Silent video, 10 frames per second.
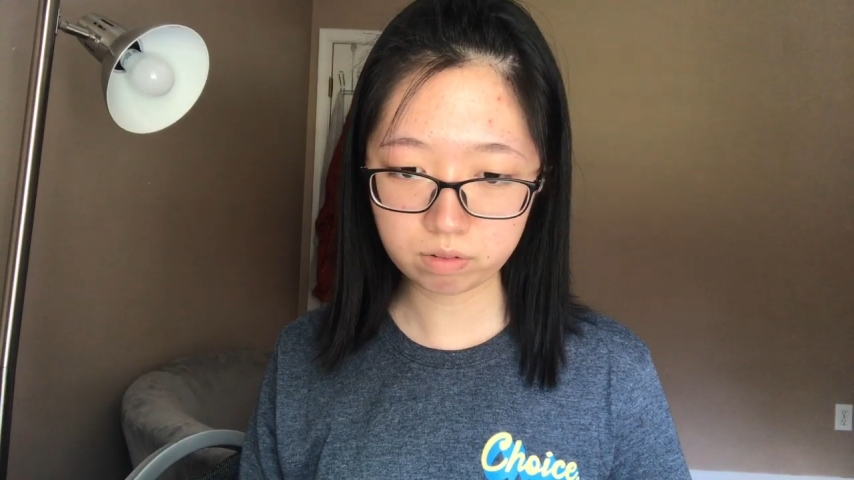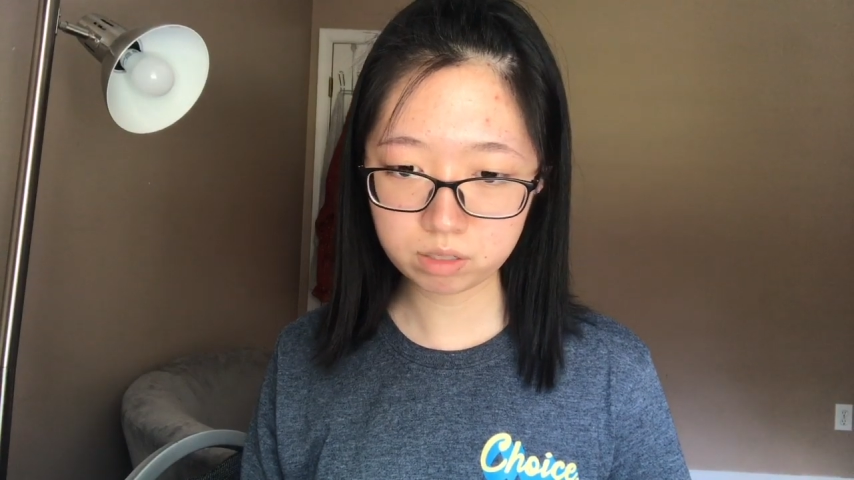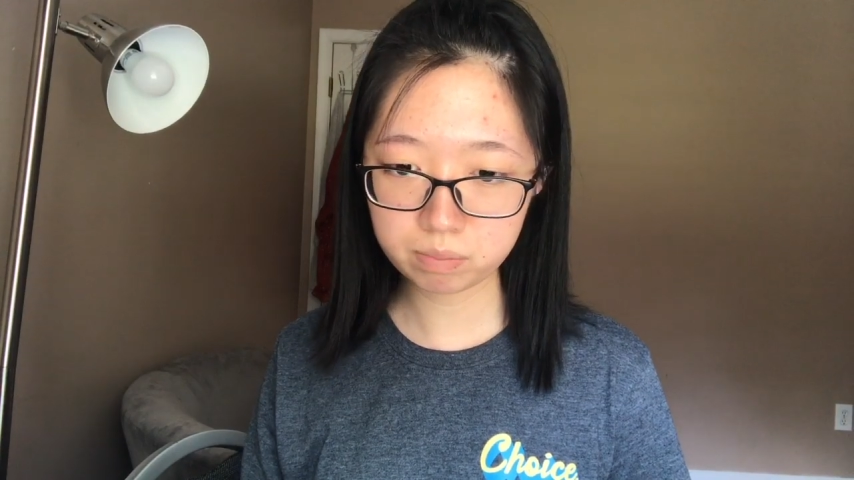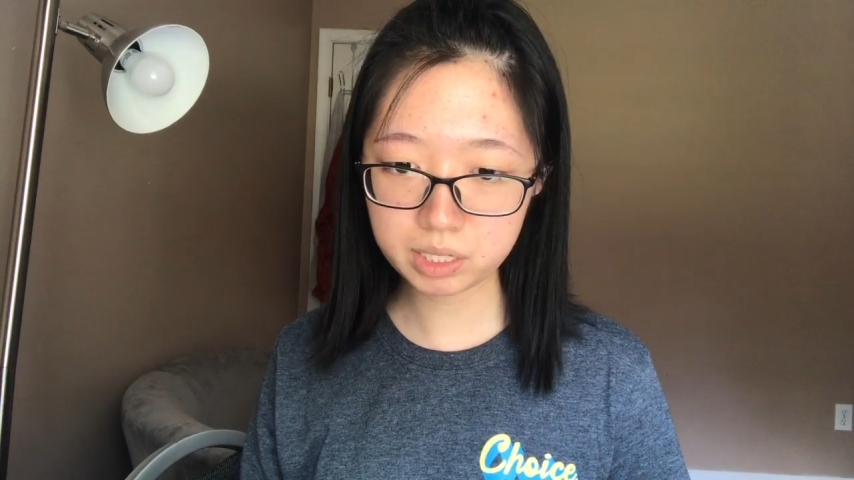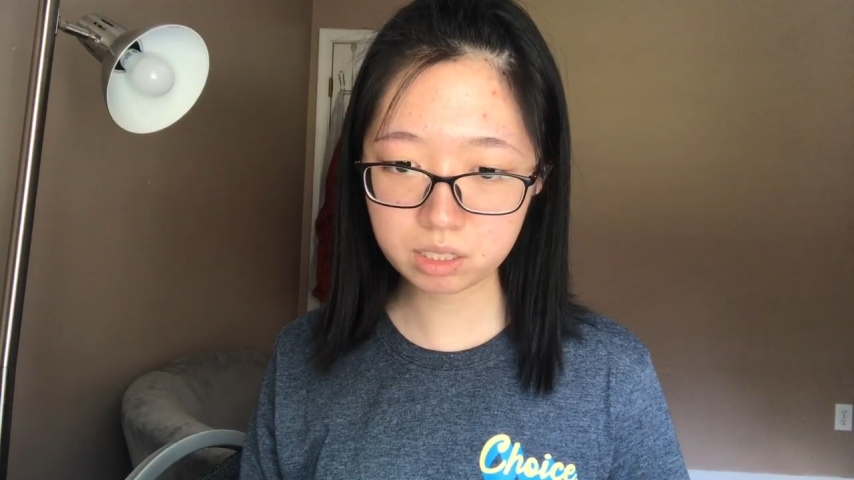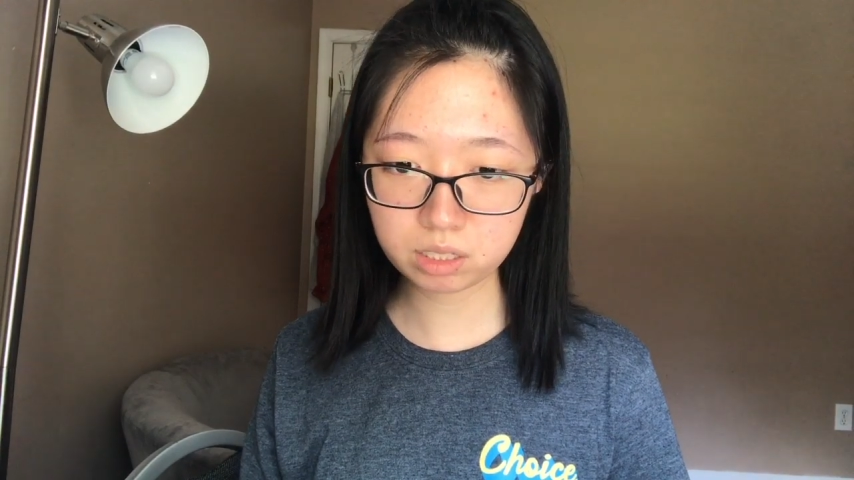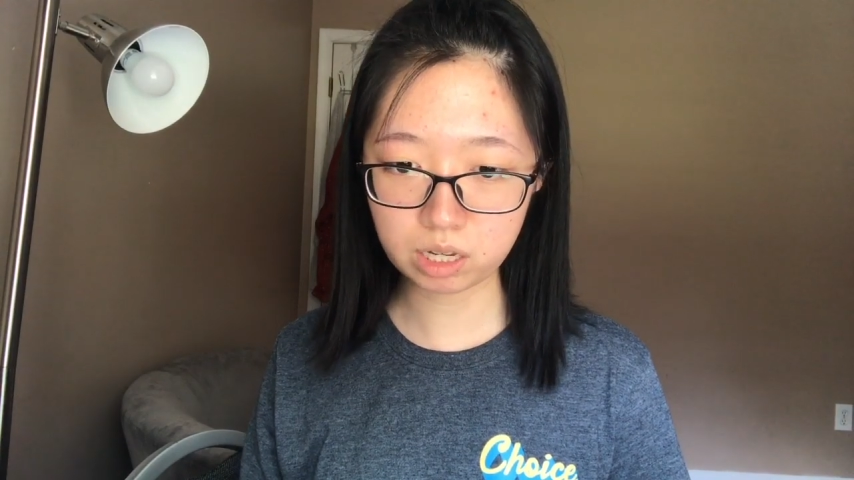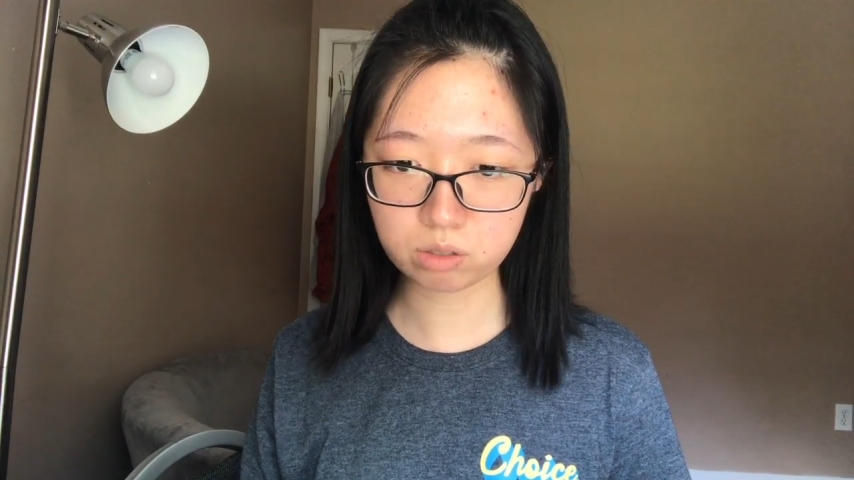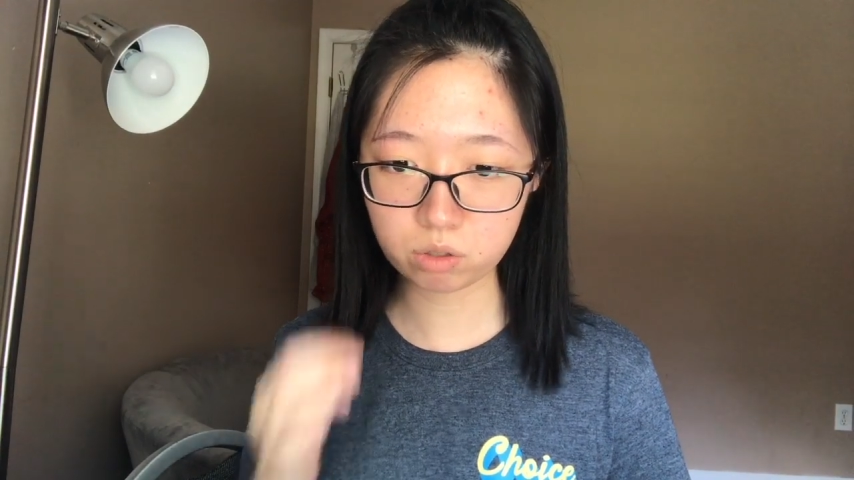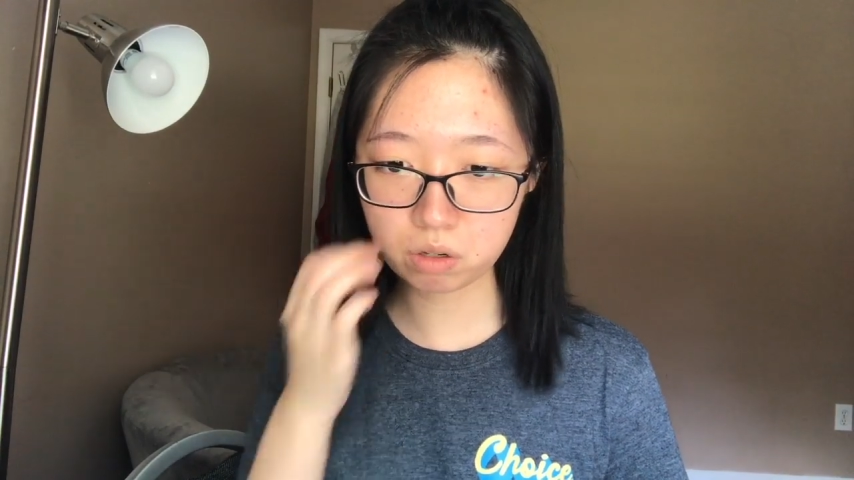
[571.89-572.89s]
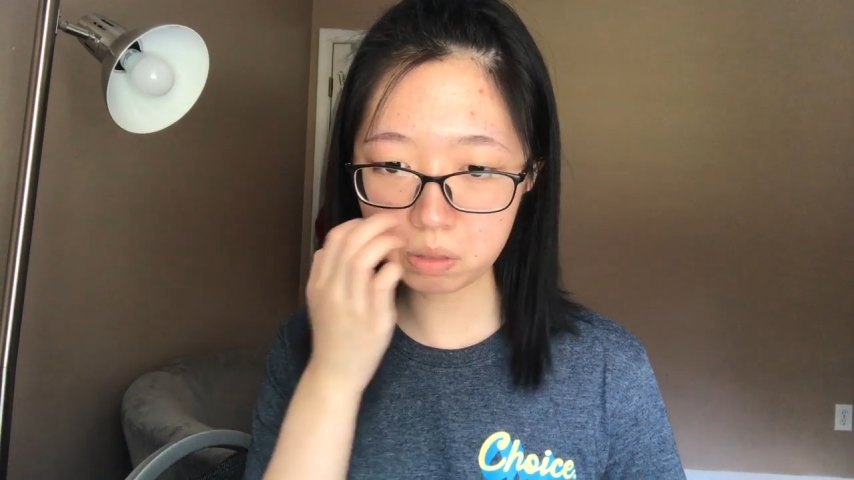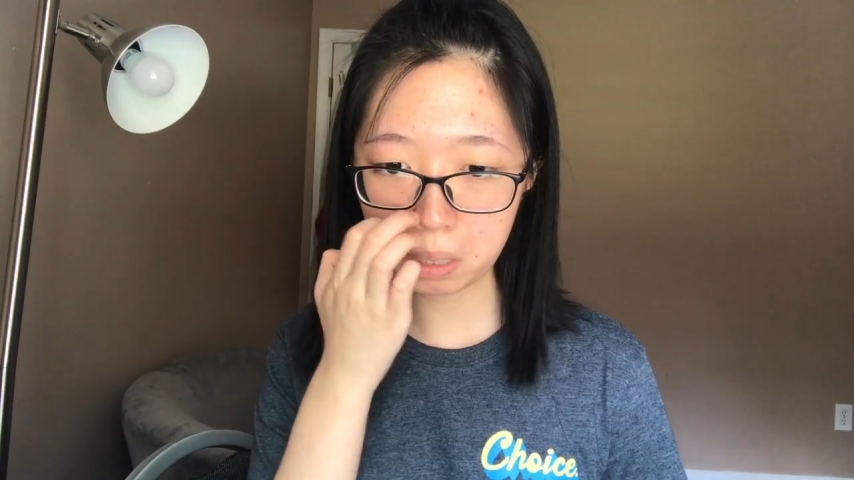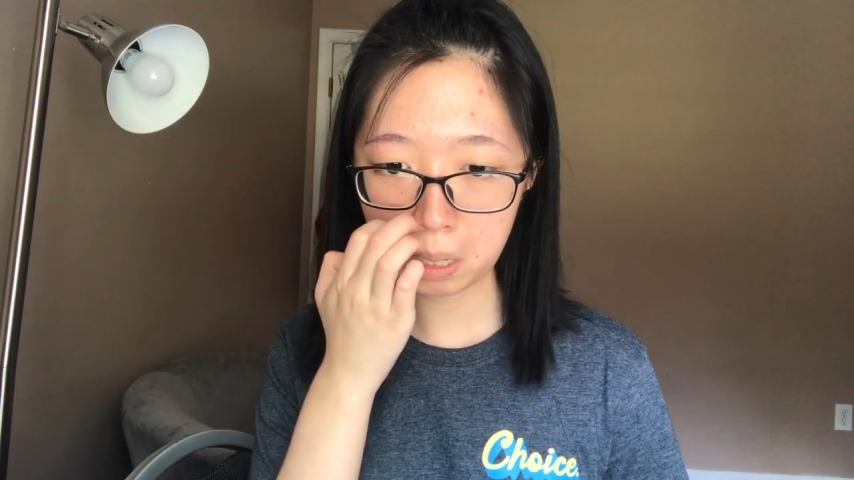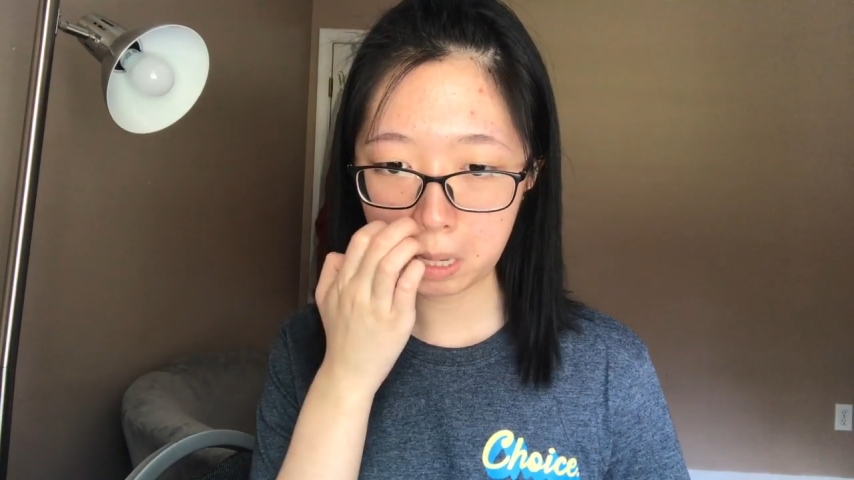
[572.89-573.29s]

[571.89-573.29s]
was my schedule.